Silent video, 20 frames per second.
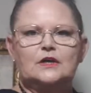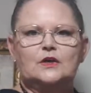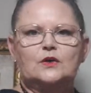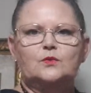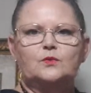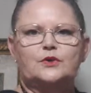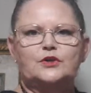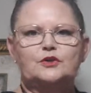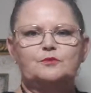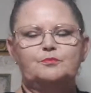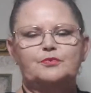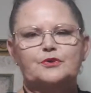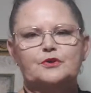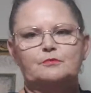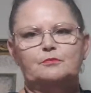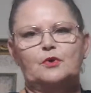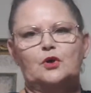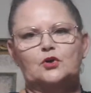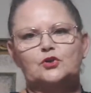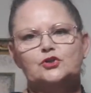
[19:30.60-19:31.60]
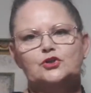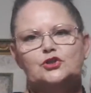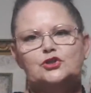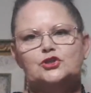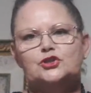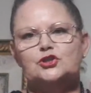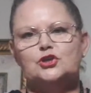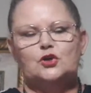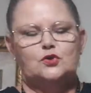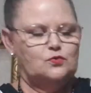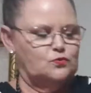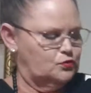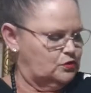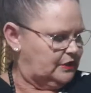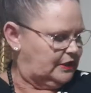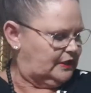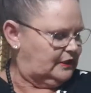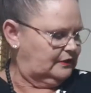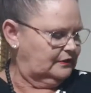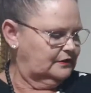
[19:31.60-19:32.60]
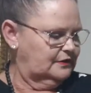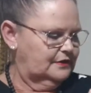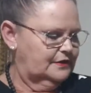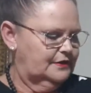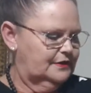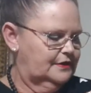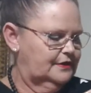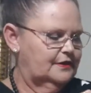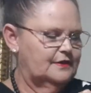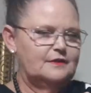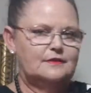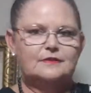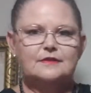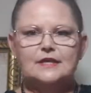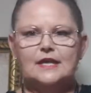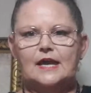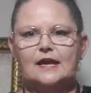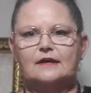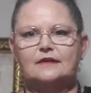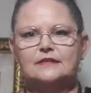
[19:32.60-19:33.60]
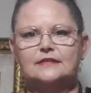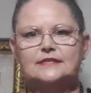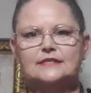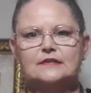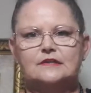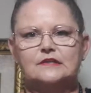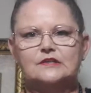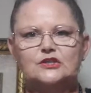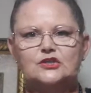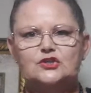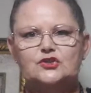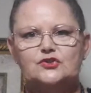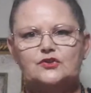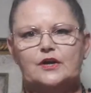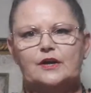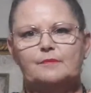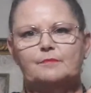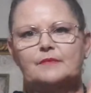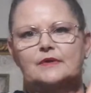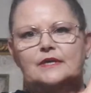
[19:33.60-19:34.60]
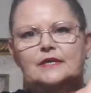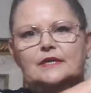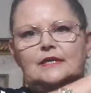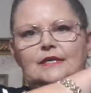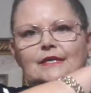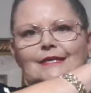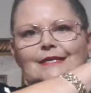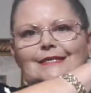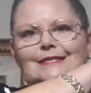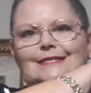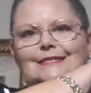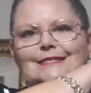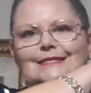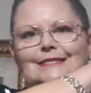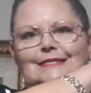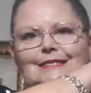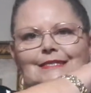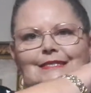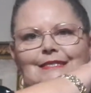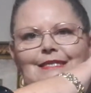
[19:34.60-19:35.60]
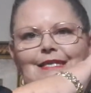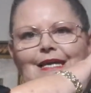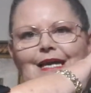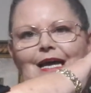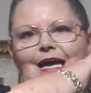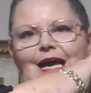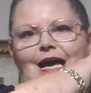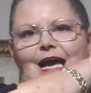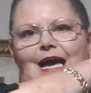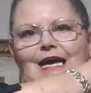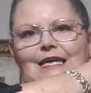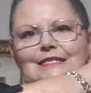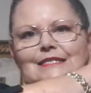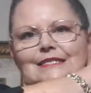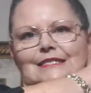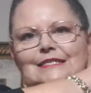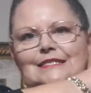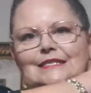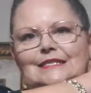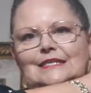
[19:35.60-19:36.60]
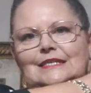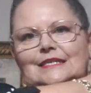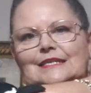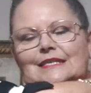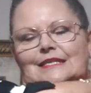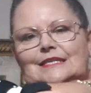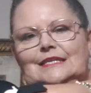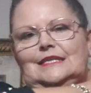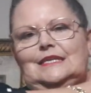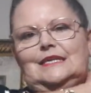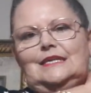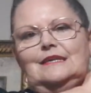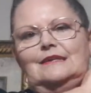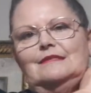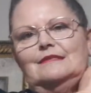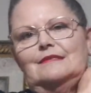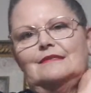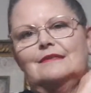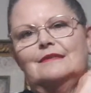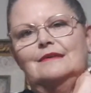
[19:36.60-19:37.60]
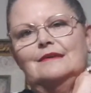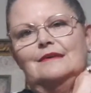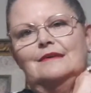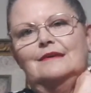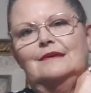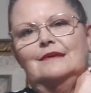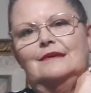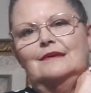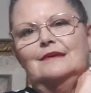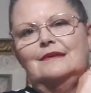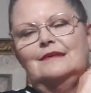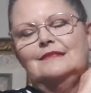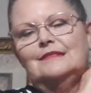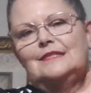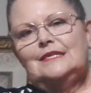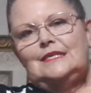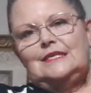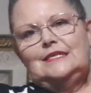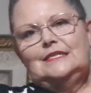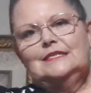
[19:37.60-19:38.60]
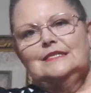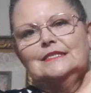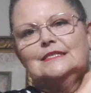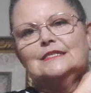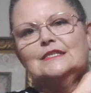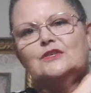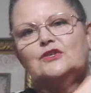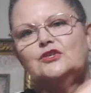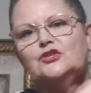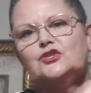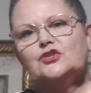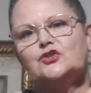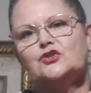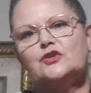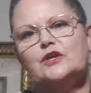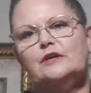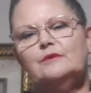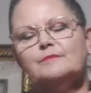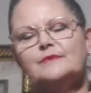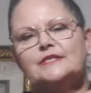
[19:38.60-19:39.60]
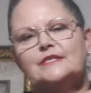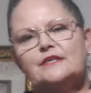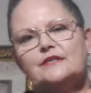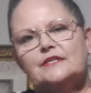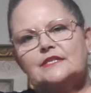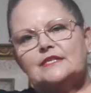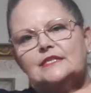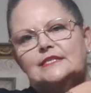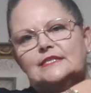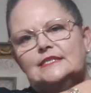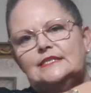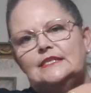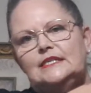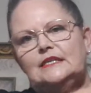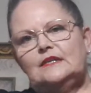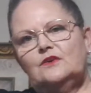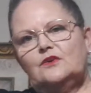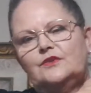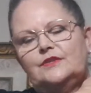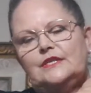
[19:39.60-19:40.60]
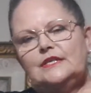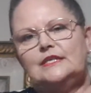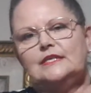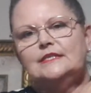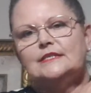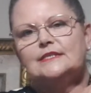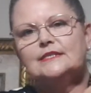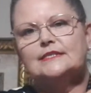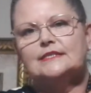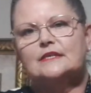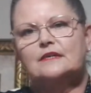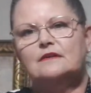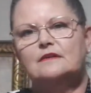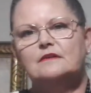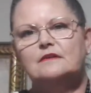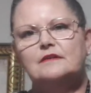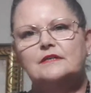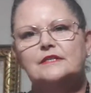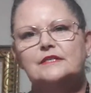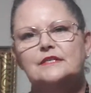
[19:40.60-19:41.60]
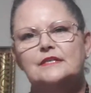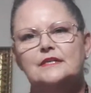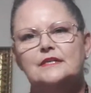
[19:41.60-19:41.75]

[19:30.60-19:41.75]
When you put them on your shoulder, the outside strap, sit it underneath the inside strap so that it's sitting on the inside,